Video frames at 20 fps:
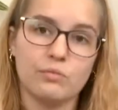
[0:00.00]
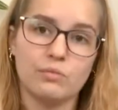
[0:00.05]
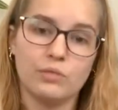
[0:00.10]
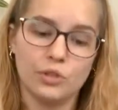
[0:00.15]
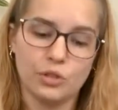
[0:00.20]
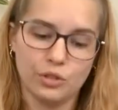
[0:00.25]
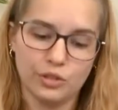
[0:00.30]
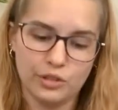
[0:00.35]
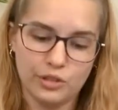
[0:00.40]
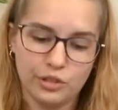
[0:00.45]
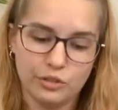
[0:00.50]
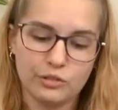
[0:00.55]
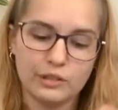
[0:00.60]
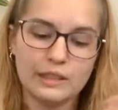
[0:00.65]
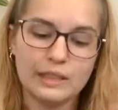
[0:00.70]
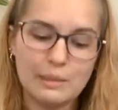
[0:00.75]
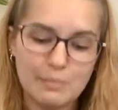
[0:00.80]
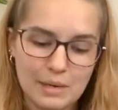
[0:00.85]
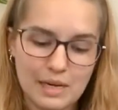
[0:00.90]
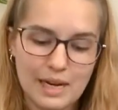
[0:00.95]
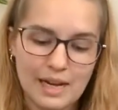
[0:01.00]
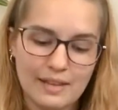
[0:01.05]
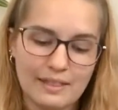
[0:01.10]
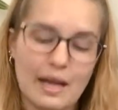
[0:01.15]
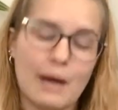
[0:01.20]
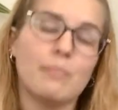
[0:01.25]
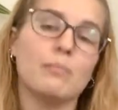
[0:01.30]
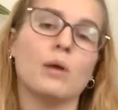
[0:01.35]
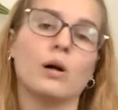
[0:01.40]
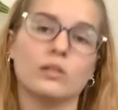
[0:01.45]
You're, you're limiting
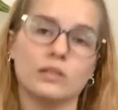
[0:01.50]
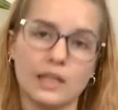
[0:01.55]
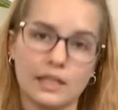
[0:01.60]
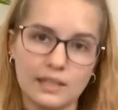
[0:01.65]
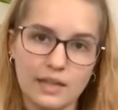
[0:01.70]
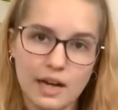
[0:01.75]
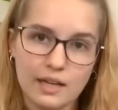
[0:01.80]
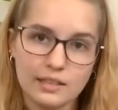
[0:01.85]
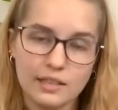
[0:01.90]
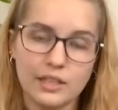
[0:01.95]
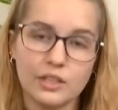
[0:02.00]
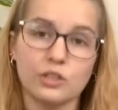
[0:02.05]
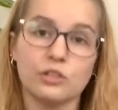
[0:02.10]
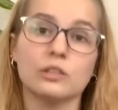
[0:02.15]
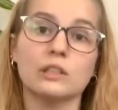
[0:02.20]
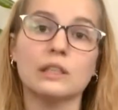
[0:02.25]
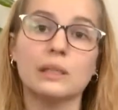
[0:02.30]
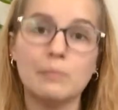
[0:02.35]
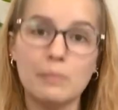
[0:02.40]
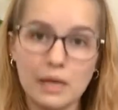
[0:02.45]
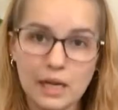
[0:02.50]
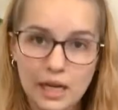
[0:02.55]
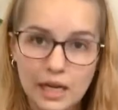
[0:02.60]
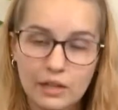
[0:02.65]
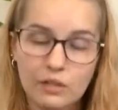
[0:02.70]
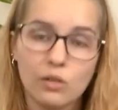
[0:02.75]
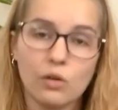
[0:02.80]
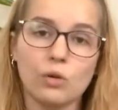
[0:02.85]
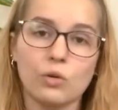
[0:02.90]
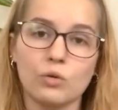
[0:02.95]
that multitasking, you're
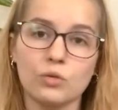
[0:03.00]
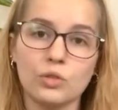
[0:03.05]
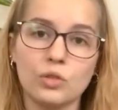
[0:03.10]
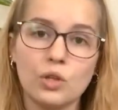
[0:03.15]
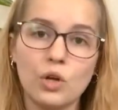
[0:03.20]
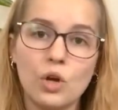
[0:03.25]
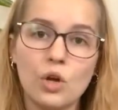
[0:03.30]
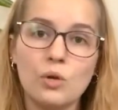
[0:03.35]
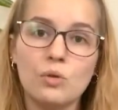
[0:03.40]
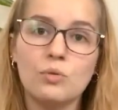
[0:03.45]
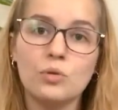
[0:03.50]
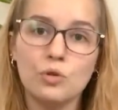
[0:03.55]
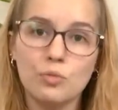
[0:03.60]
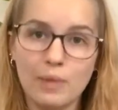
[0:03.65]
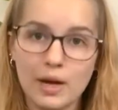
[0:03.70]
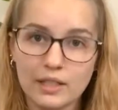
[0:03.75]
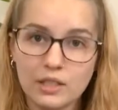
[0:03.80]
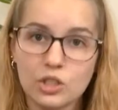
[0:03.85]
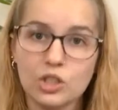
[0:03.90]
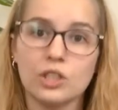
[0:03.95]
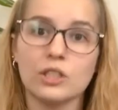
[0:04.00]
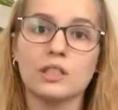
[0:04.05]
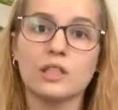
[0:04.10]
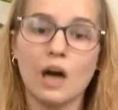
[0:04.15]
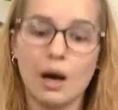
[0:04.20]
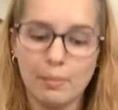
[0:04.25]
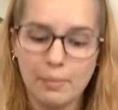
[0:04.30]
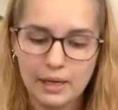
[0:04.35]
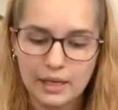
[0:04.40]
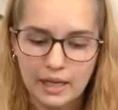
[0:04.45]
limiting those new messages
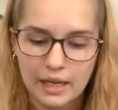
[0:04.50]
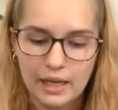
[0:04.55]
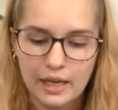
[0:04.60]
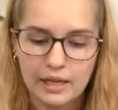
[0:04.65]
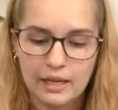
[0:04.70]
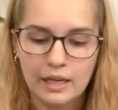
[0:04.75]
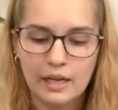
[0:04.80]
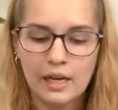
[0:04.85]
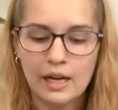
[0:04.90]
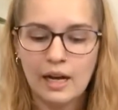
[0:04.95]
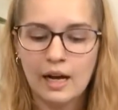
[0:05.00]
coming in.